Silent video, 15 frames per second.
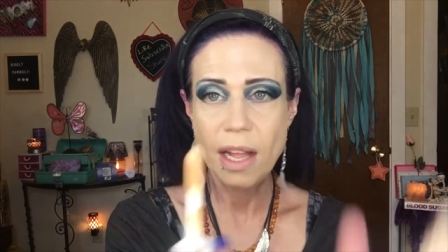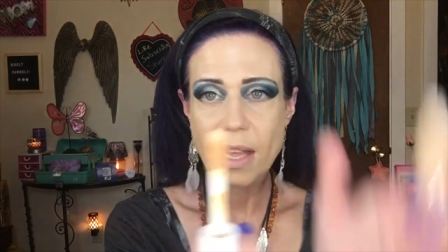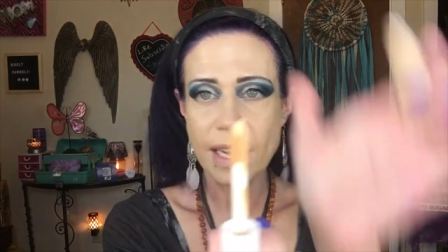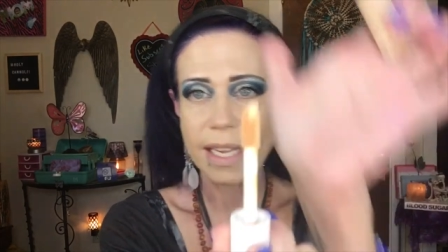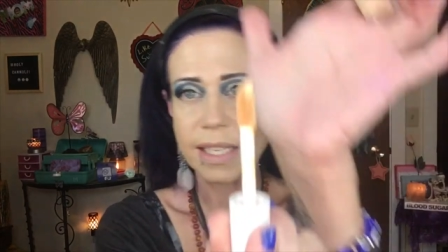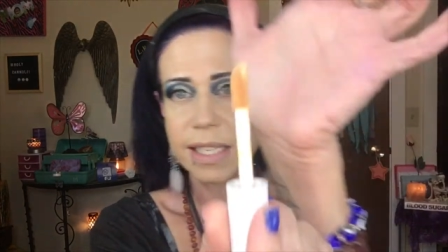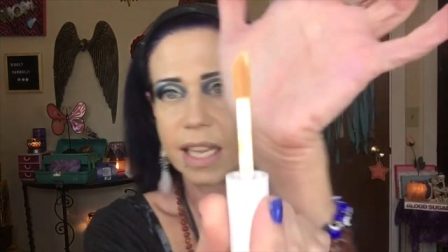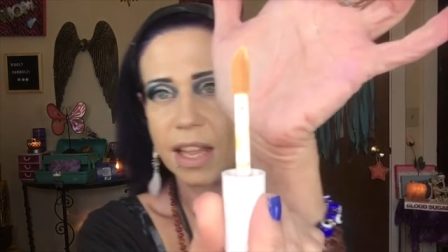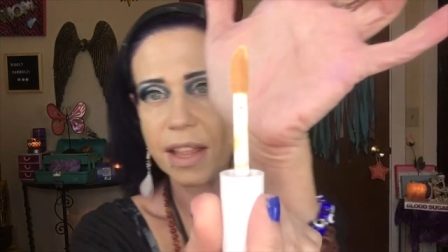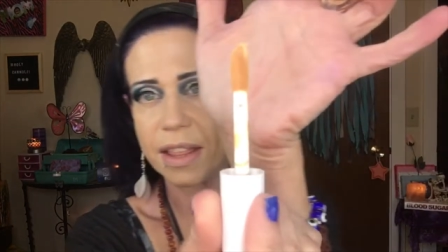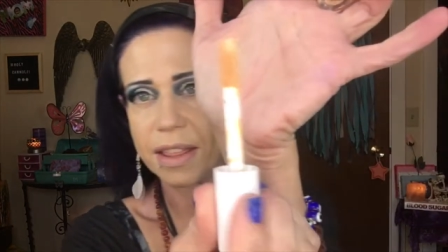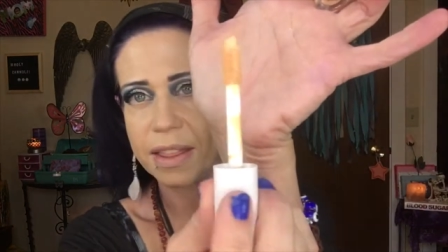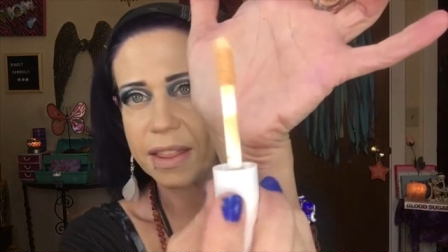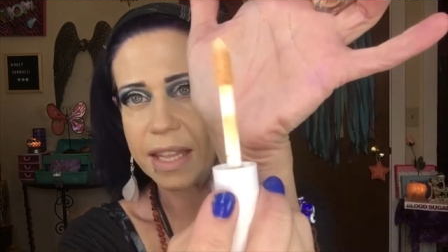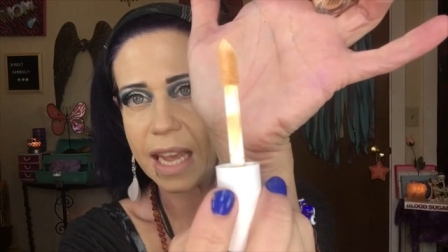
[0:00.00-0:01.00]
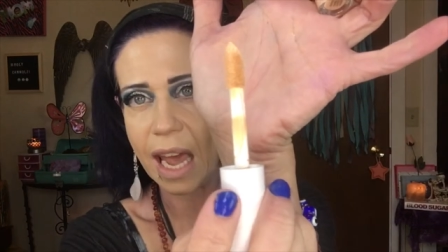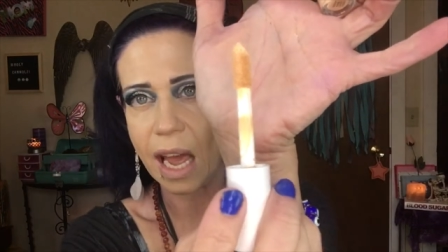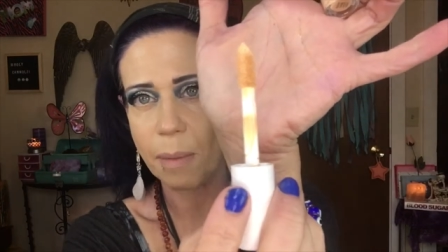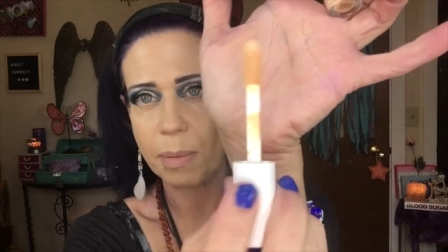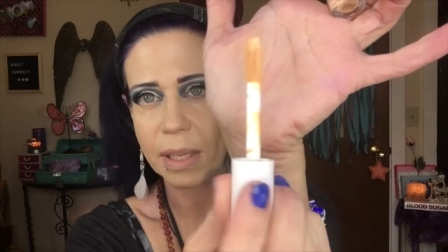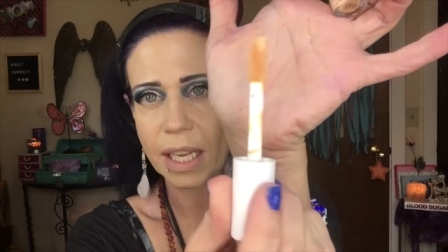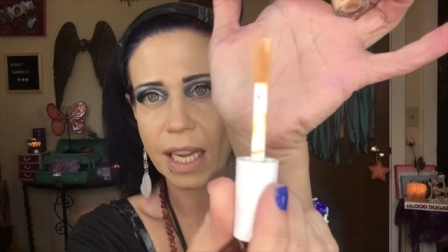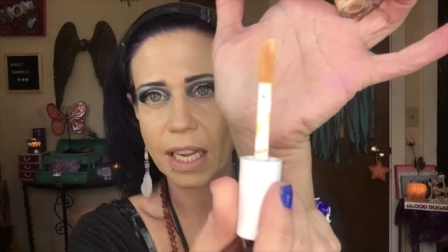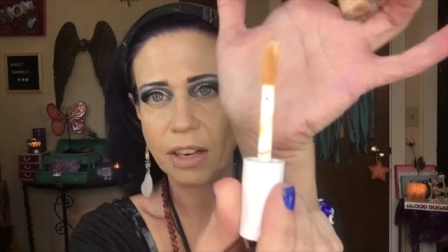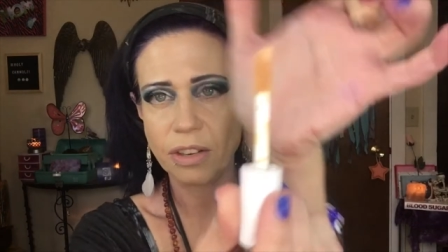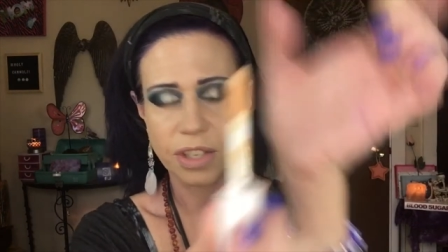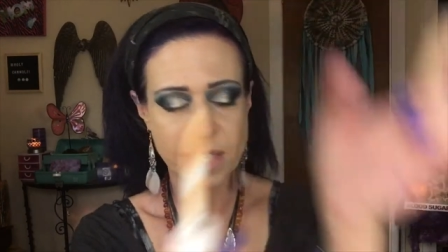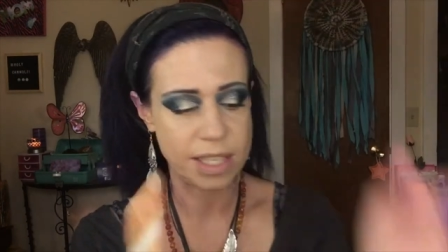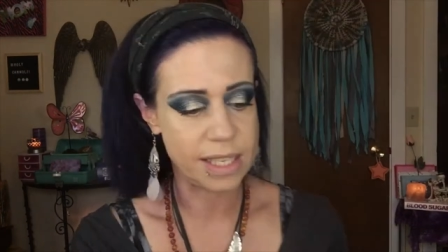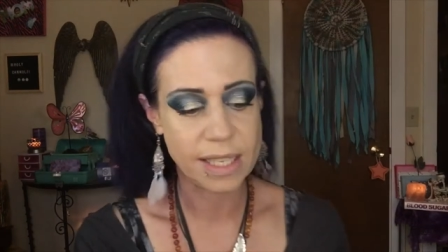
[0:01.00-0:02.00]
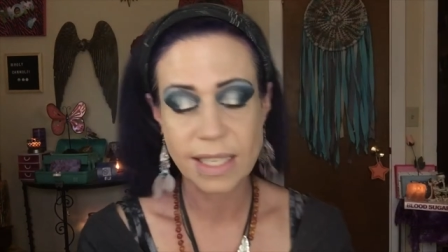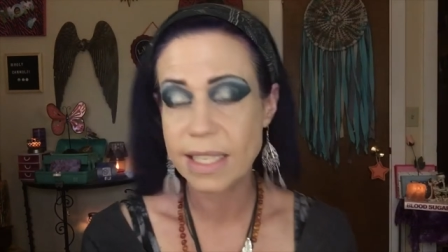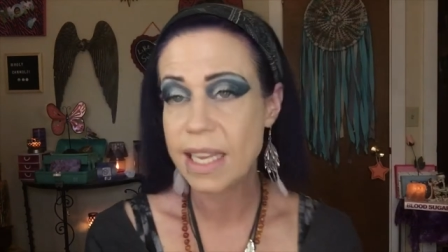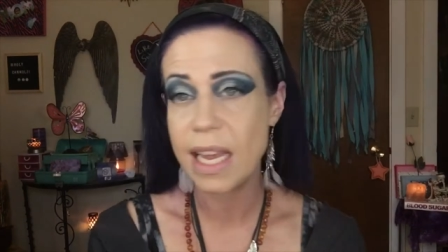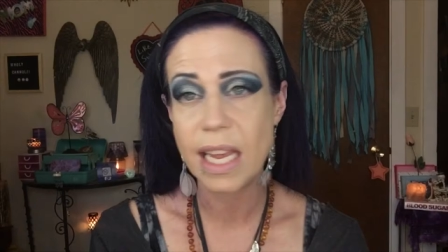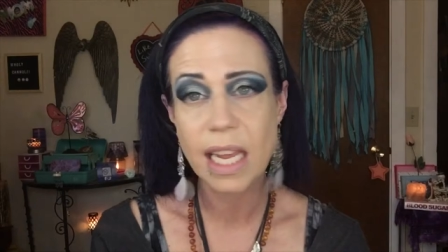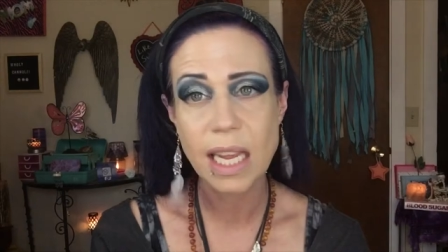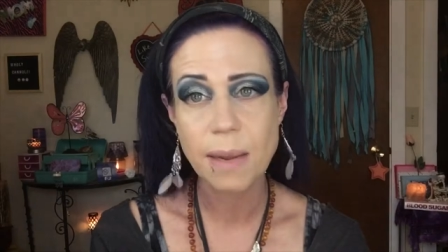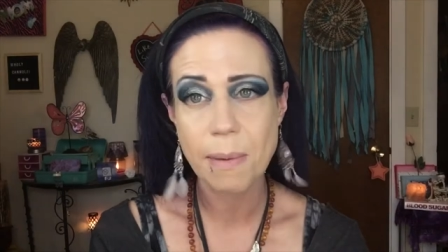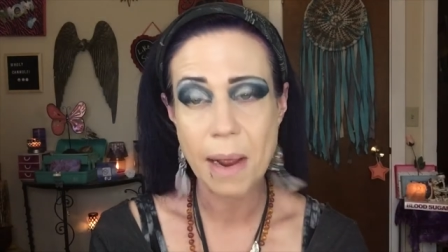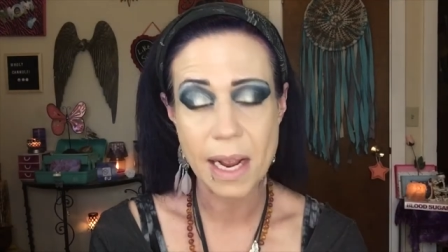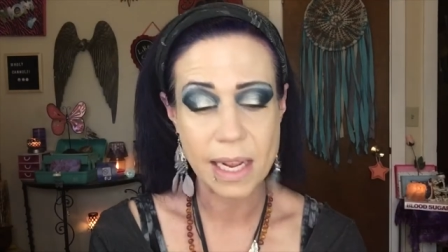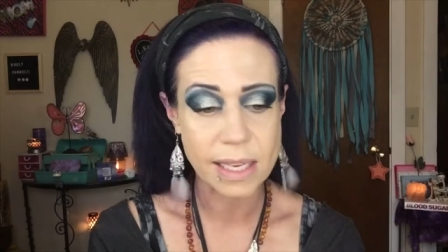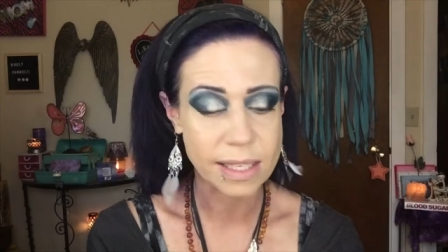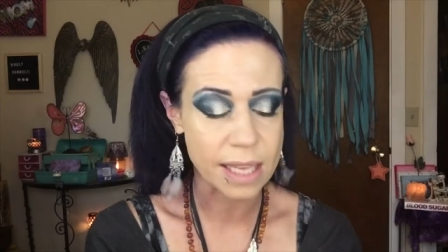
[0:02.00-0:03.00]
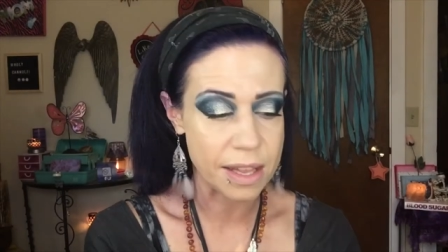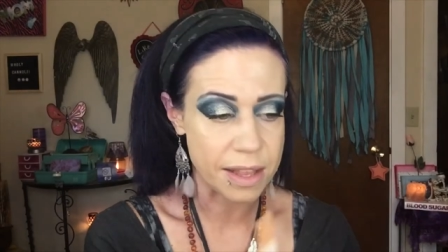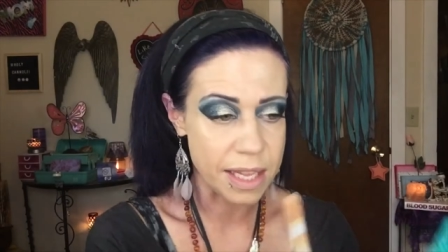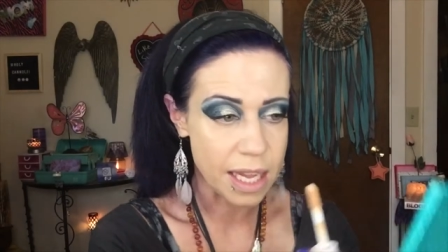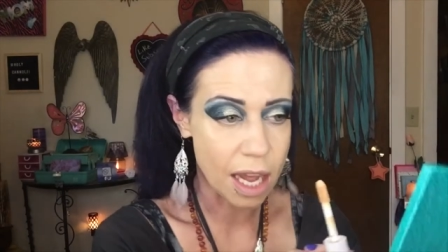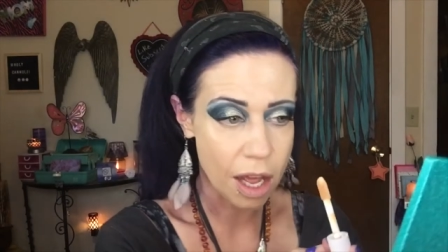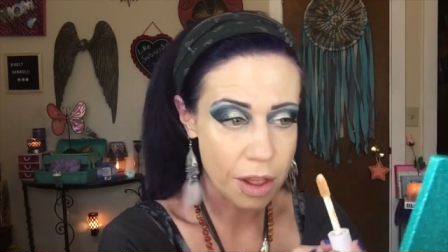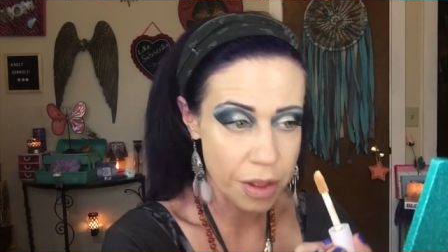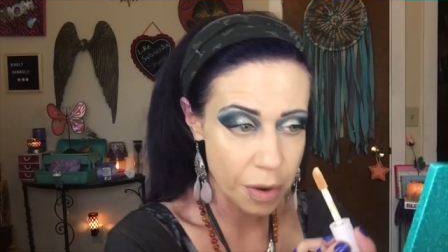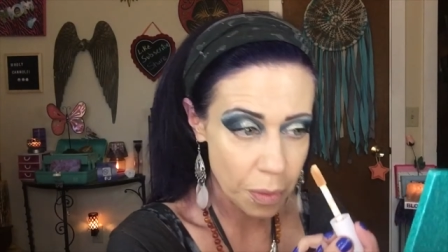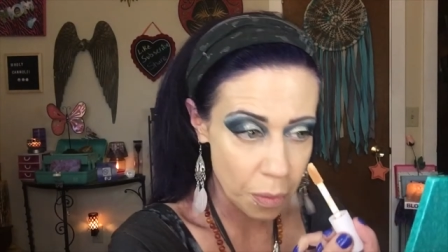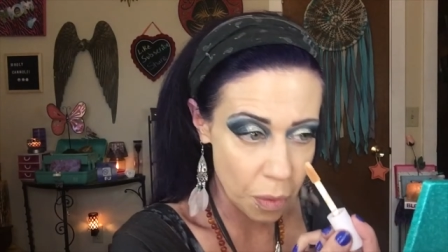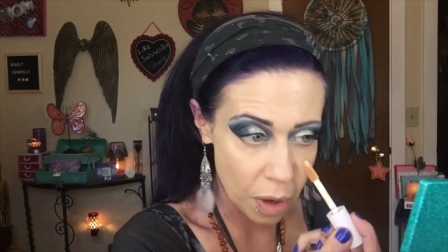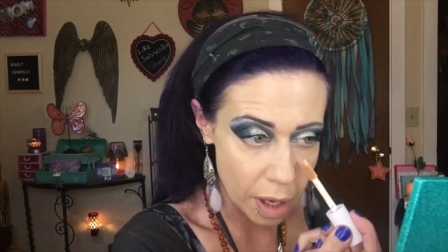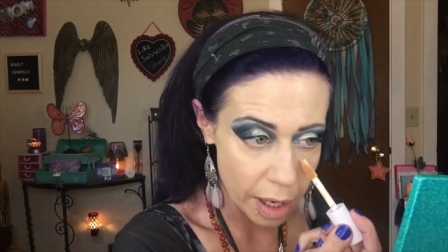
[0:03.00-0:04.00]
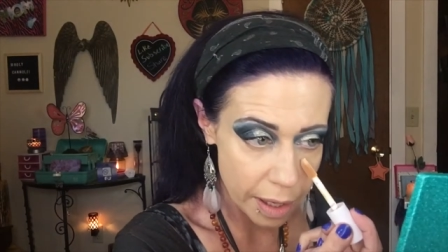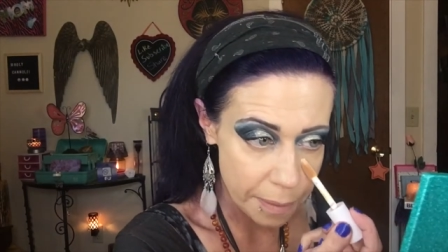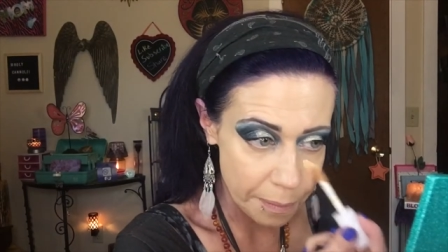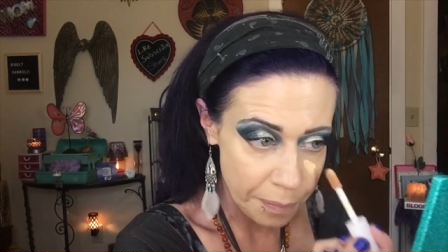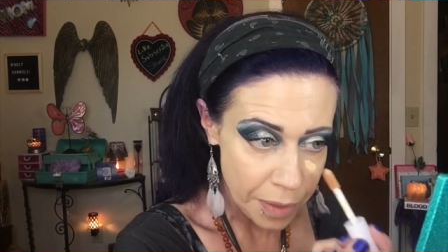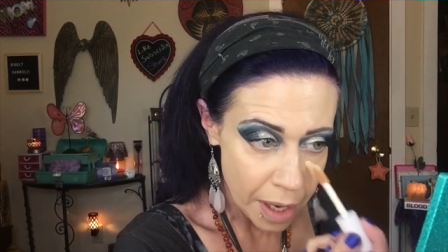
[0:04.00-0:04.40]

It's the applicators the same as the other one